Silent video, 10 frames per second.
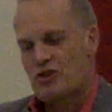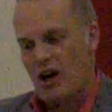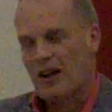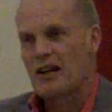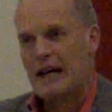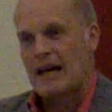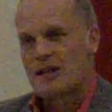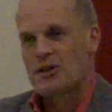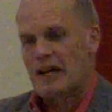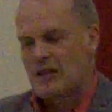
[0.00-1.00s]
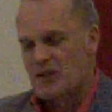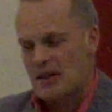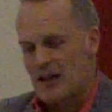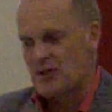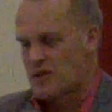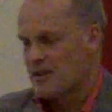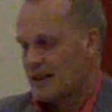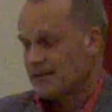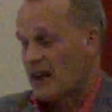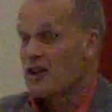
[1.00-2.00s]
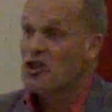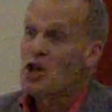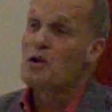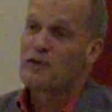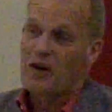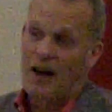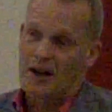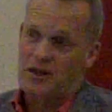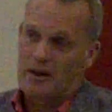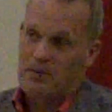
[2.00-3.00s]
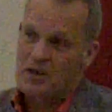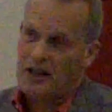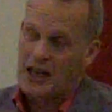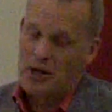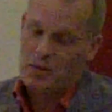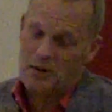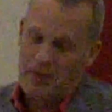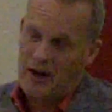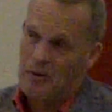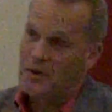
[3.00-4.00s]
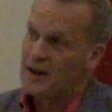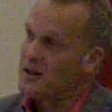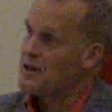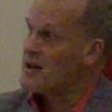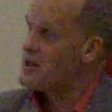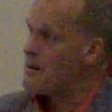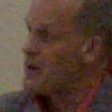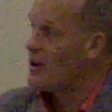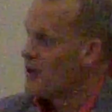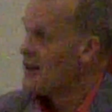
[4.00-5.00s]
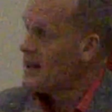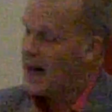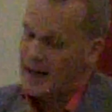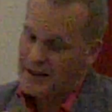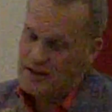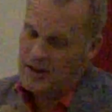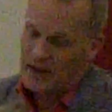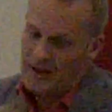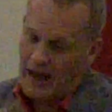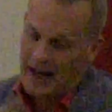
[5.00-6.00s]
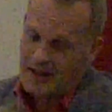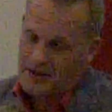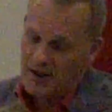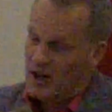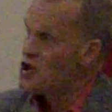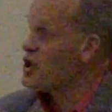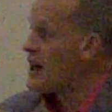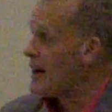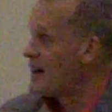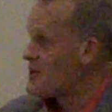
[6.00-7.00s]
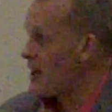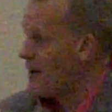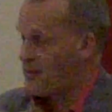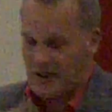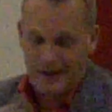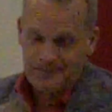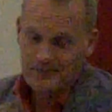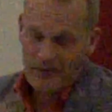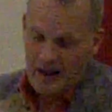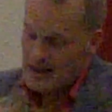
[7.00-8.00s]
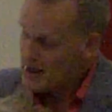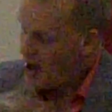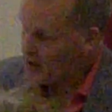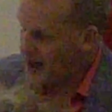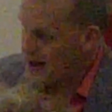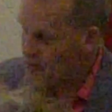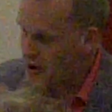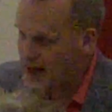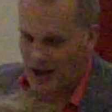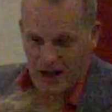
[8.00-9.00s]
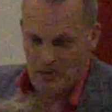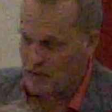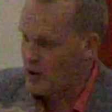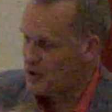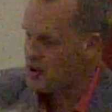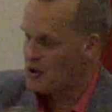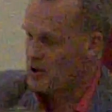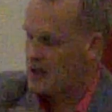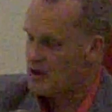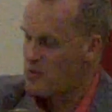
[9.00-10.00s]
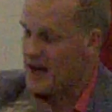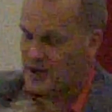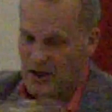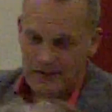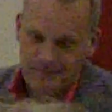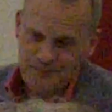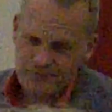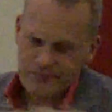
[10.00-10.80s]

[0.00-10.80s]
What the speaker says: Chardonnay is a new variety, particularly if you compare it to things like Semillon and Chenin and so on. Okay, we're now going to move on to the red. So